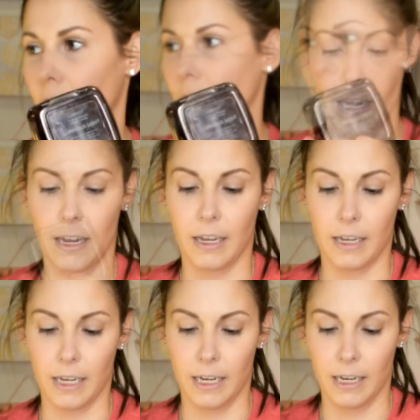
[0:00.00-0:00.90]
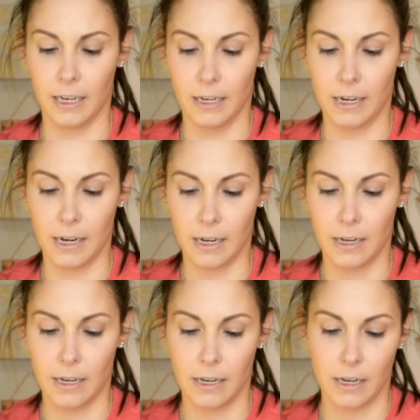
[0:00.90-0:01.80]
And
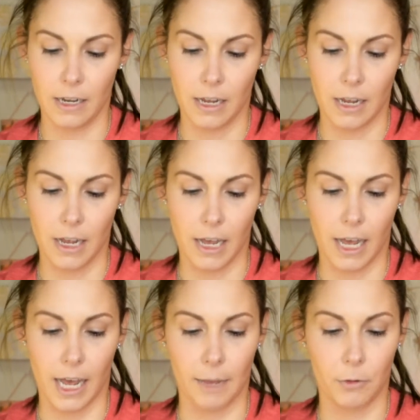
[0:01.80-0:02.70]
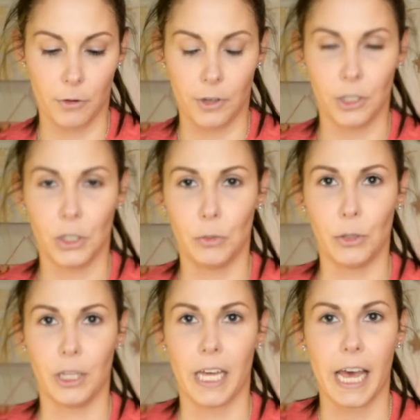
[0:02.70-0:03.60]
I'm going to
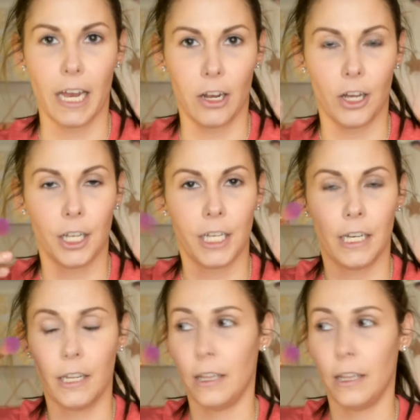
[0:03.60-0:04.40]
put that on